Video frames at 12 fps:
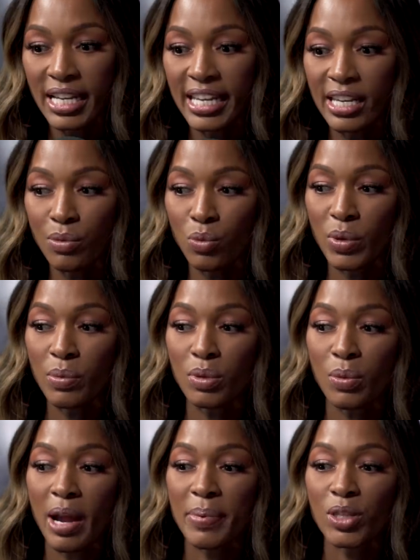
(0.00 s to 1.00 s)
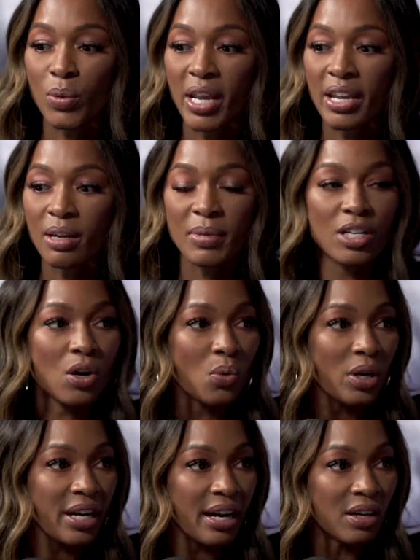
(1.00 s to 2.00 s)
he we would wrap at three a.m. He go
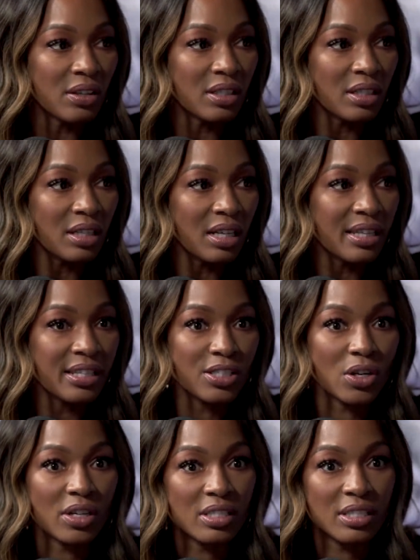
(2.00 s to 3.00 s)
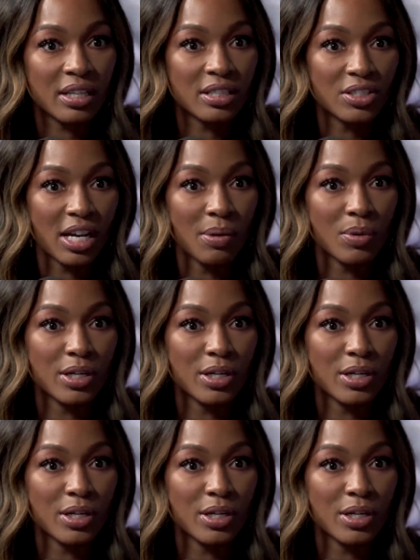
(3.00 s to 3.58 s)
work out mm and then mm. start his second job